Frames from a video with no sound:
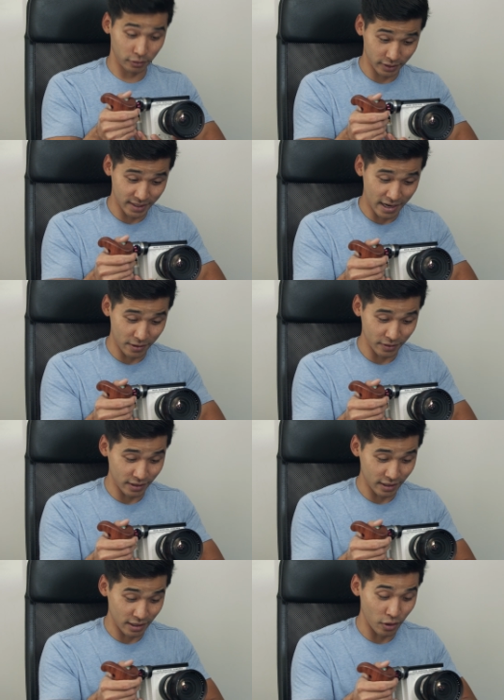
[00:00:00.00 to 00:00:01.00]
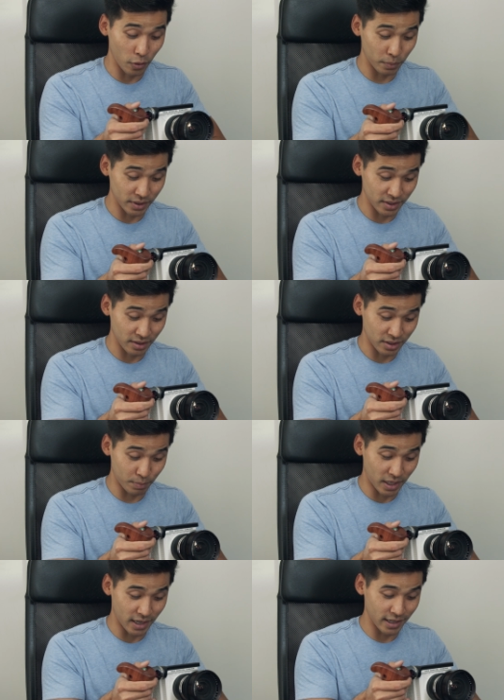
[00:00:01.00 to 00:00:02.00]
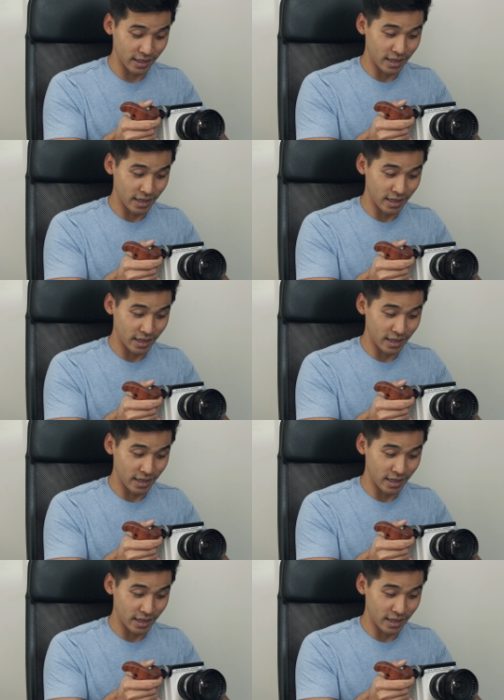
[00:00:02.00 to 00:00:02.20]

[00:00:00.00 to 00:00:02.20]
look down, and hope it's in the spot.